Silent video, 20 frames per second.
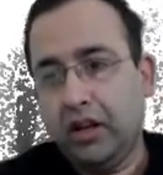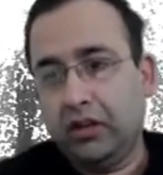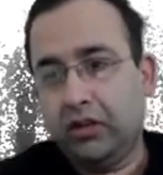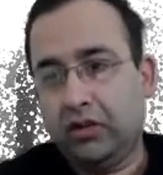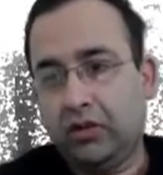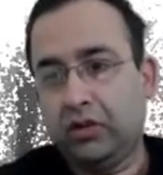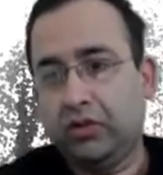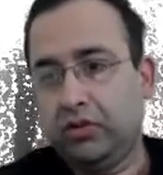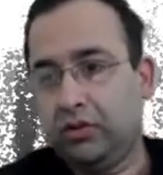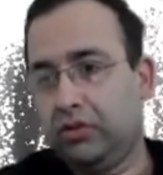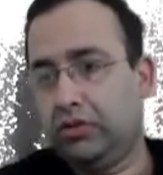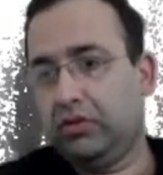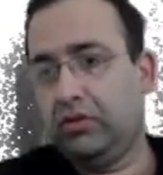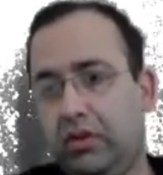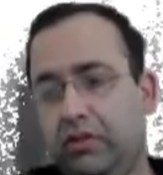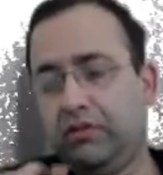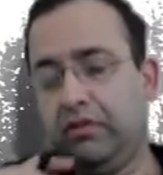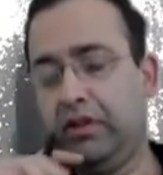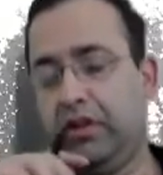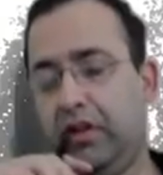
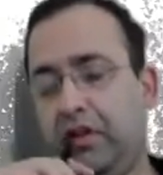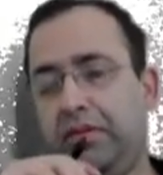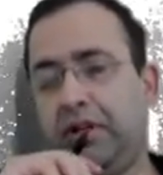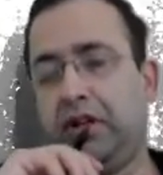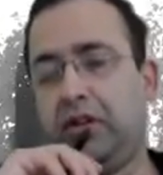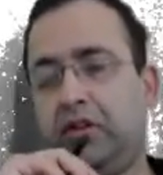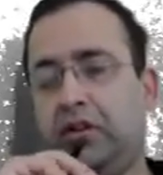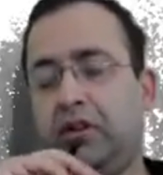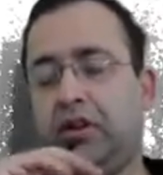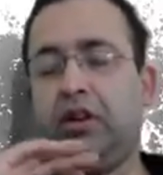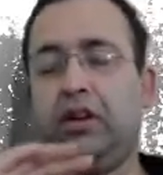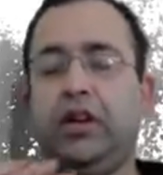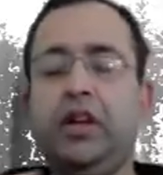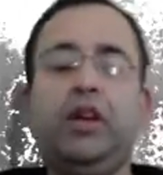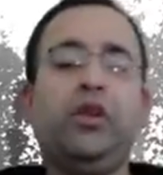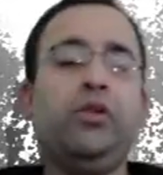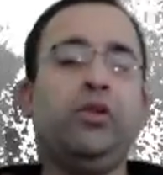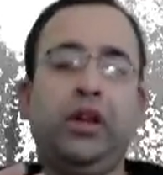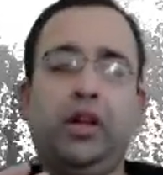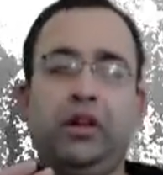So we'll be
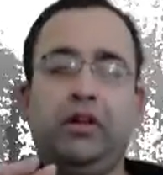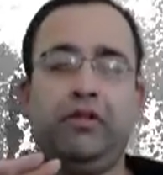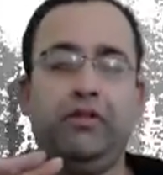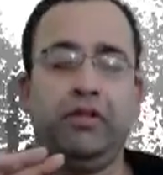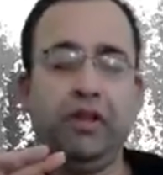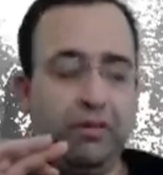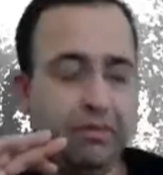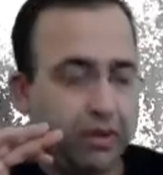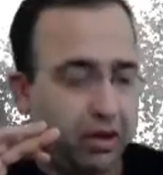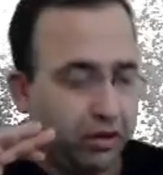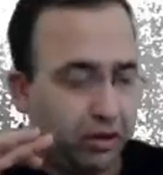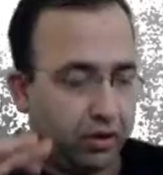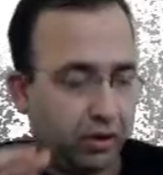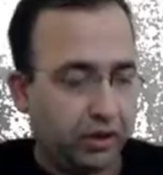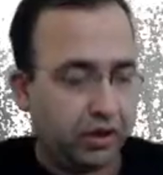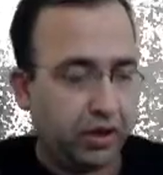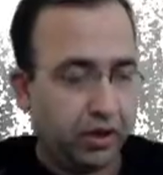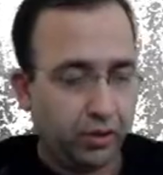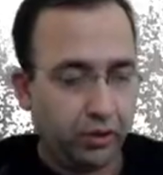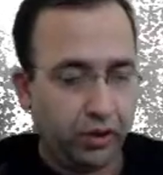continuing, we'll be
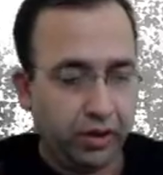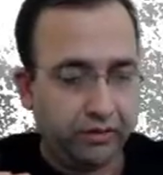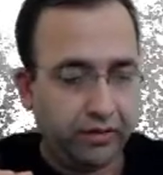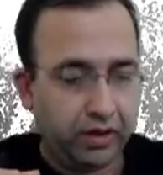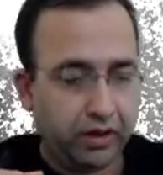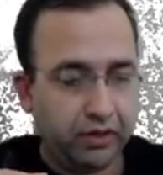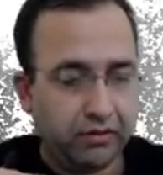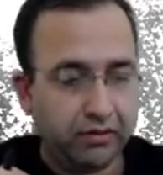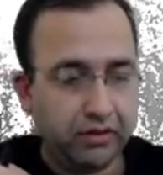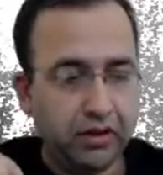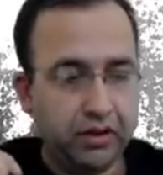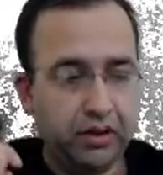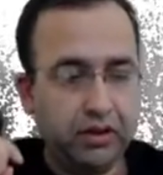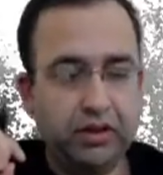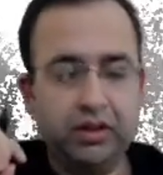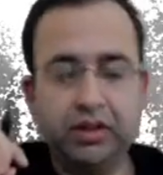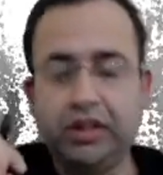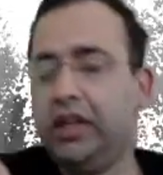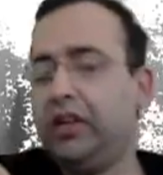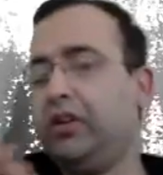continuing with our
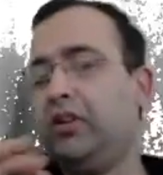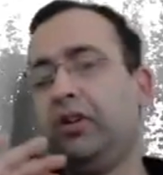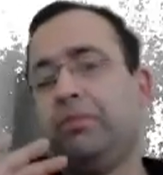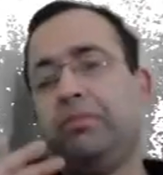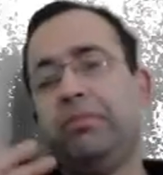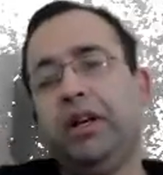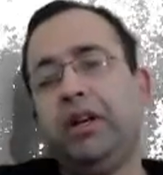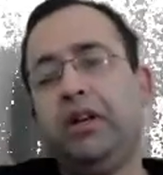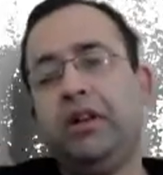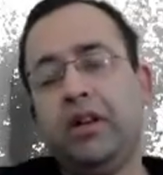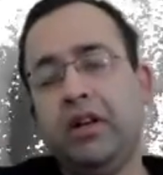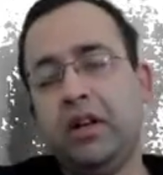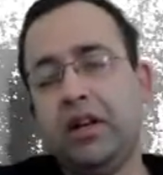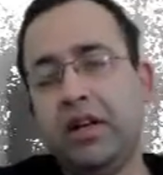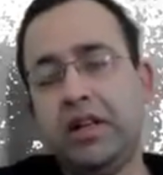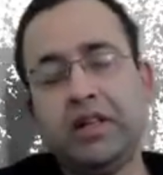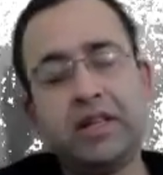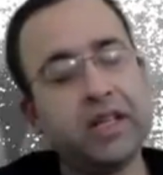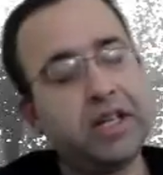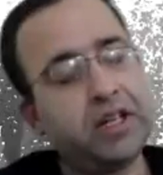three topic
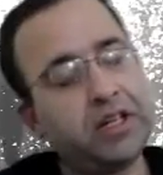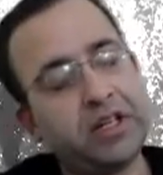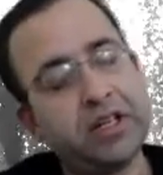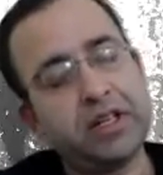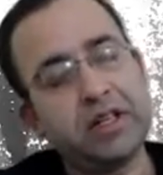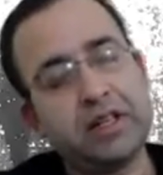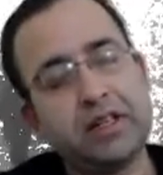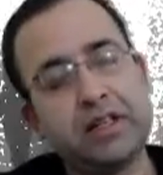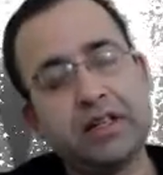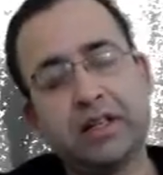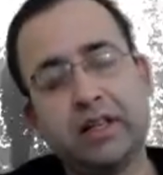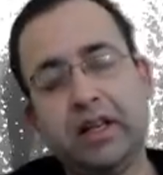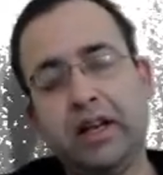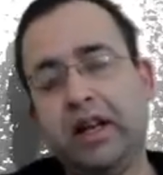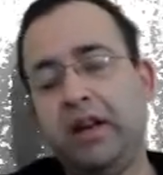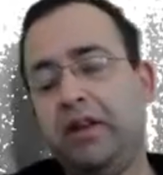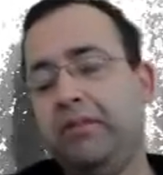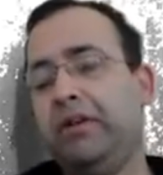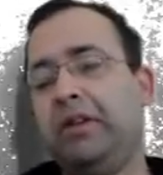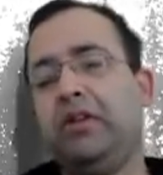sessions
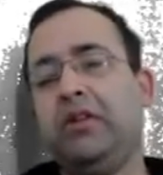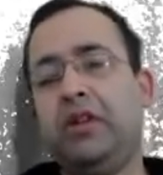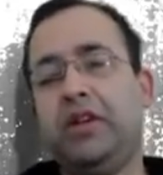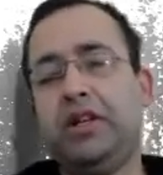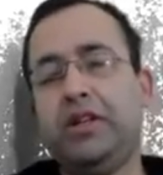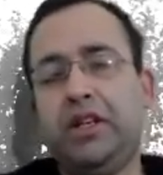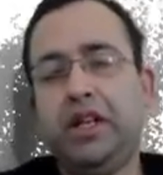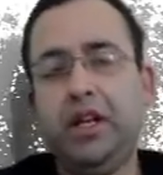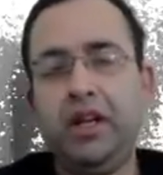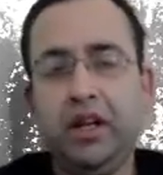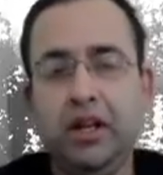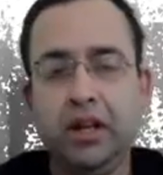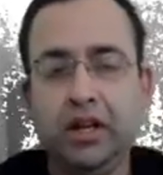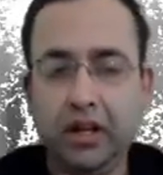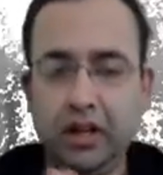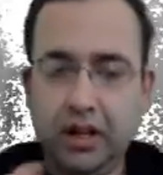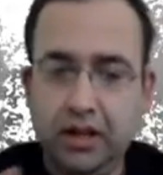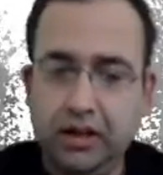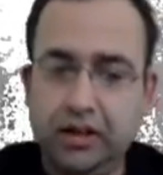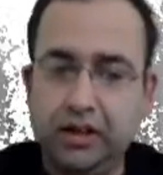in pathology
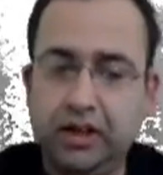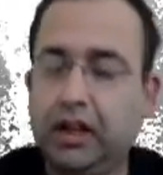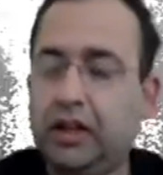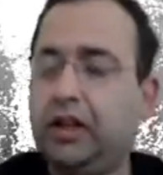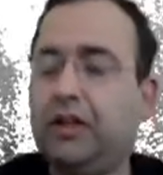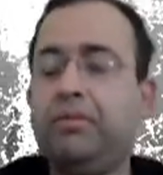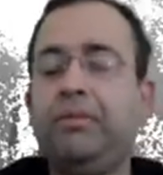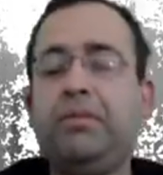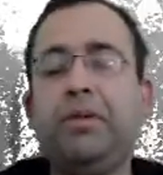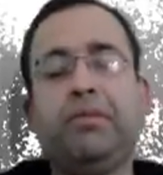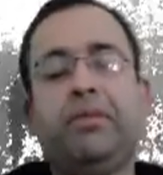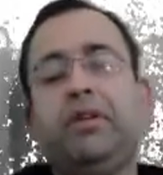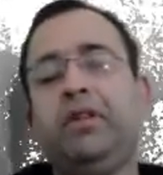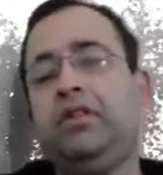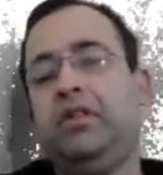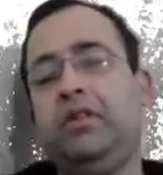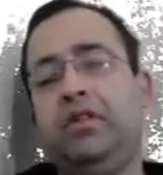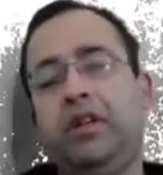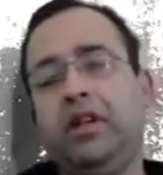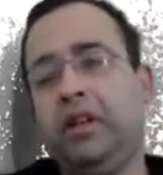till the paper,
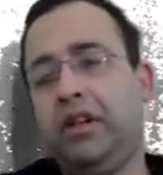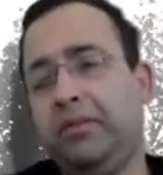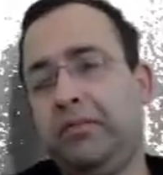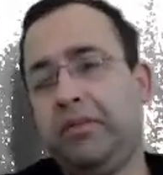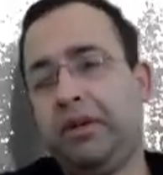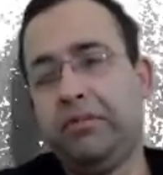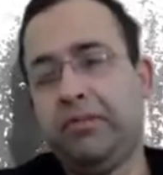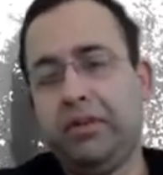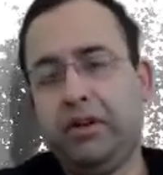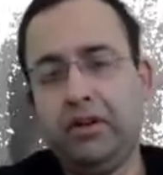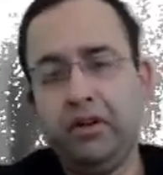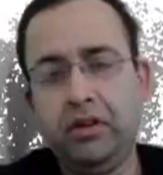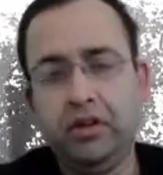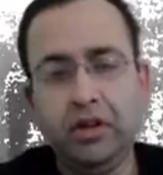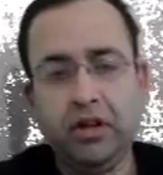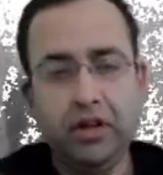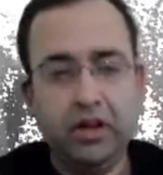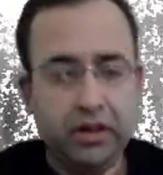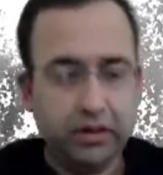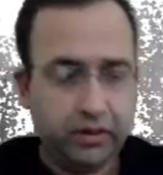till the paper.
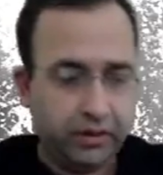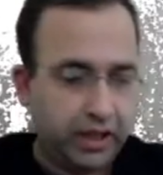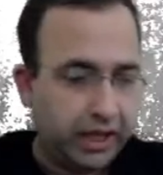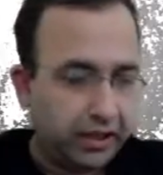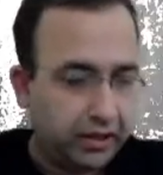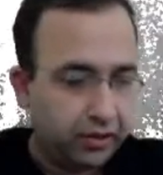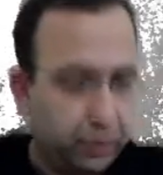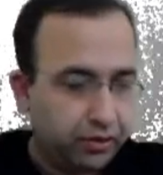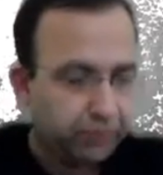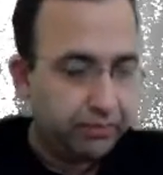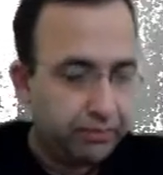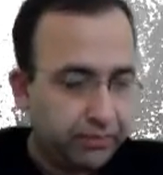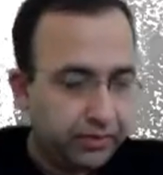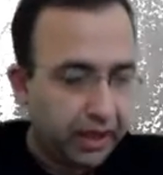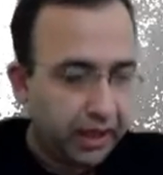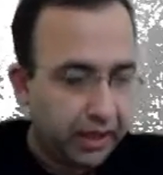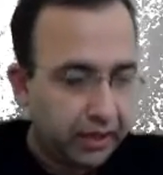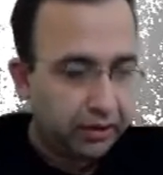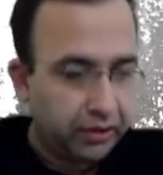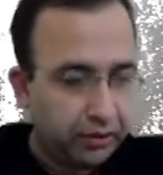Thank you,
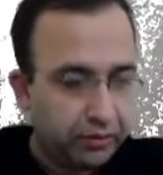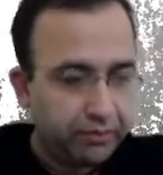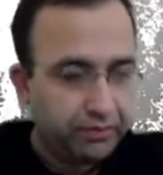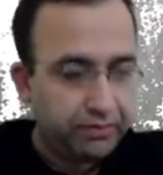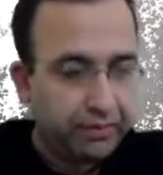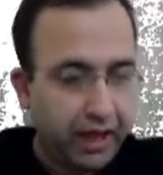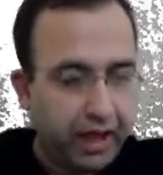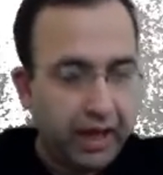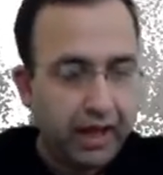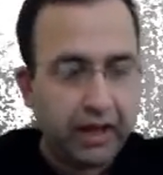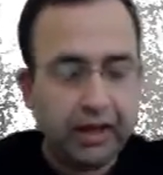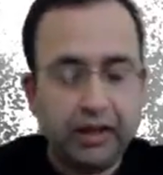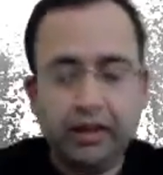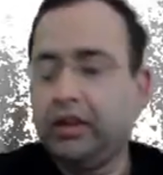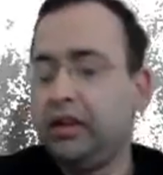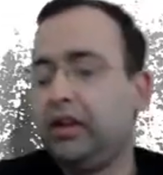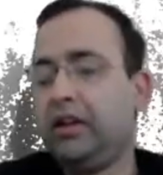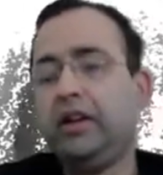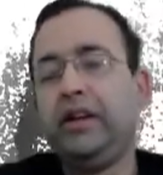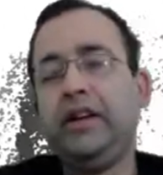thank you,
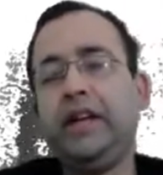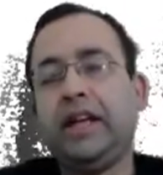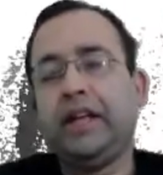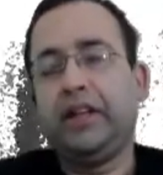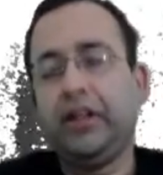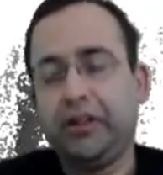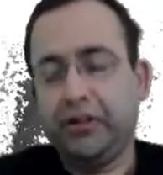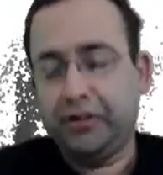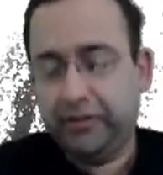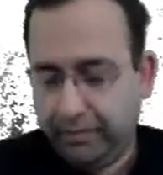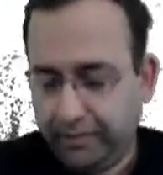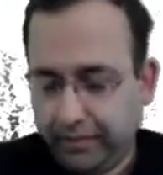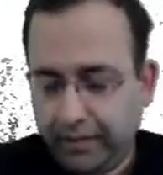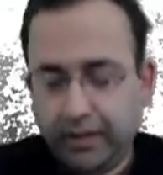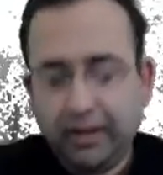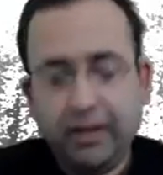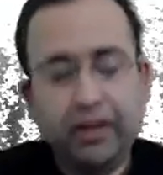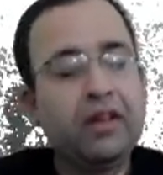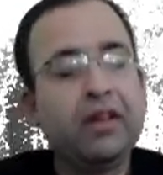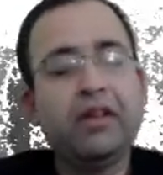and take care.
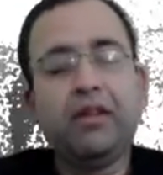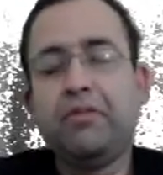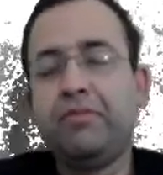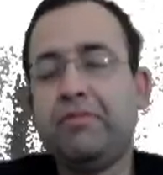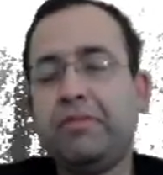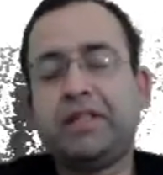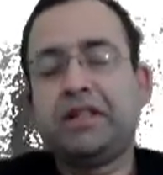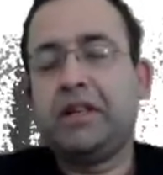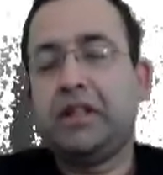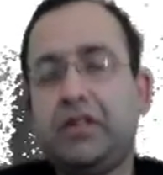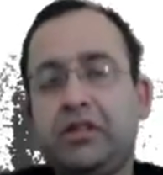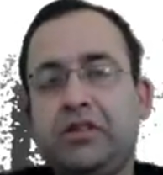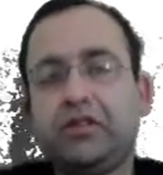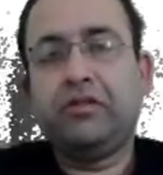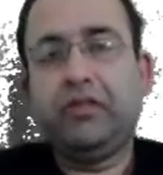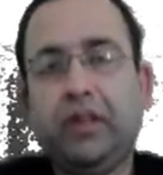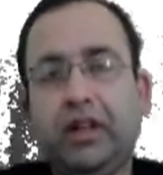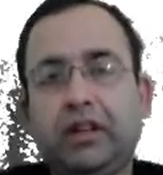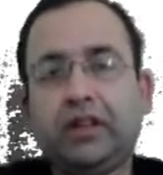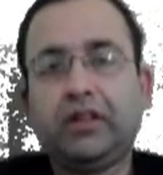Bestest of
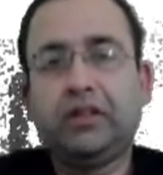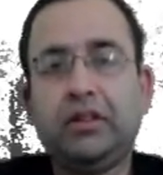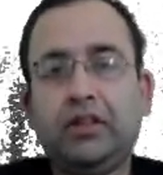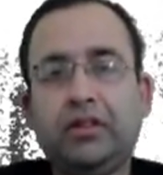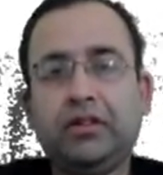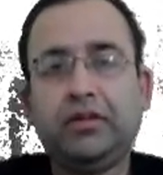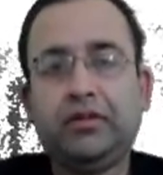luck.